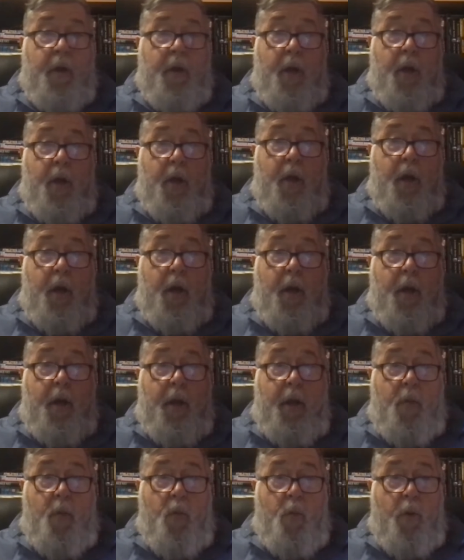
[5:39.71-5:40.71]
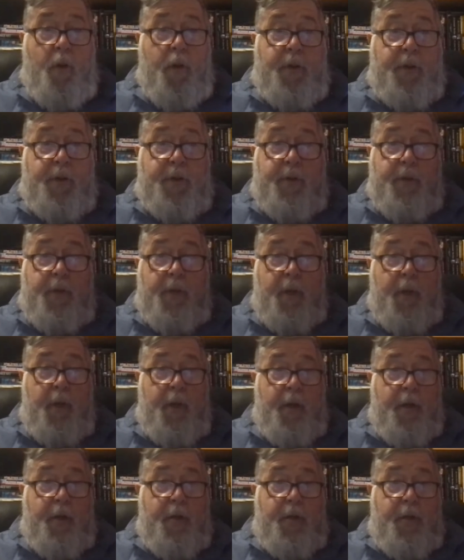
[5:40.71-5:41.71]
It was
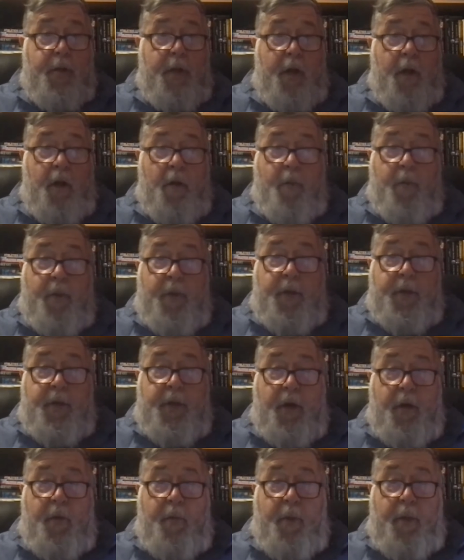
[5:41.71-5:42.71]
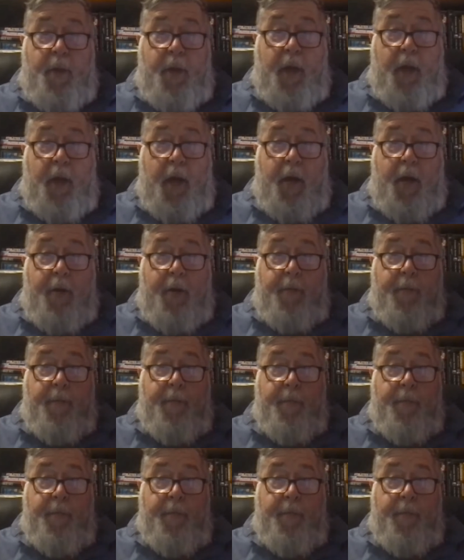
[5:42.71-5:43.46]
terribly, terribly hot.